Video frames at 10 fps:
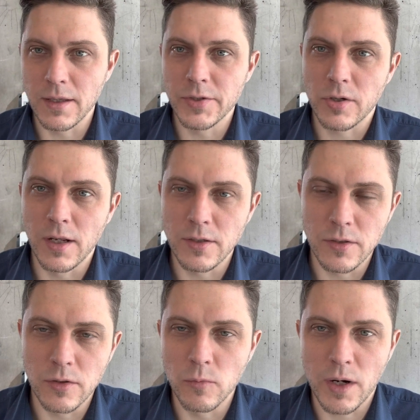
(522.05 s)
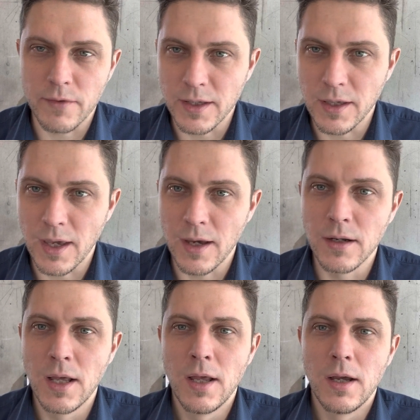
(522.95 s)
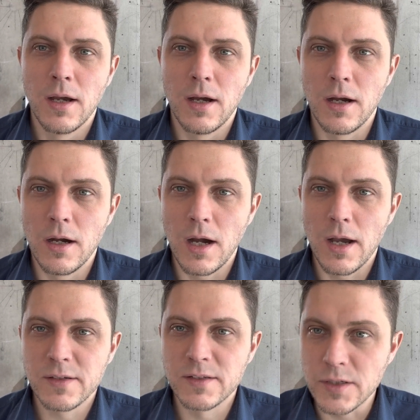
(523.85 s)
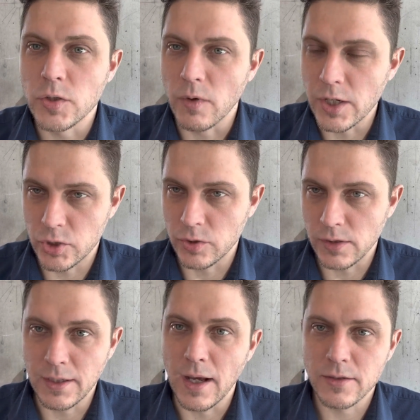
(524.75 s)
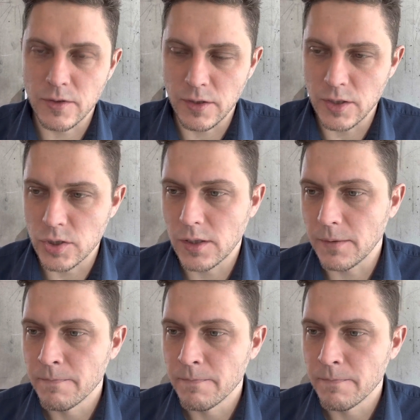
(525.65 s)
He's trying to do whatever he can situationally, not strategically.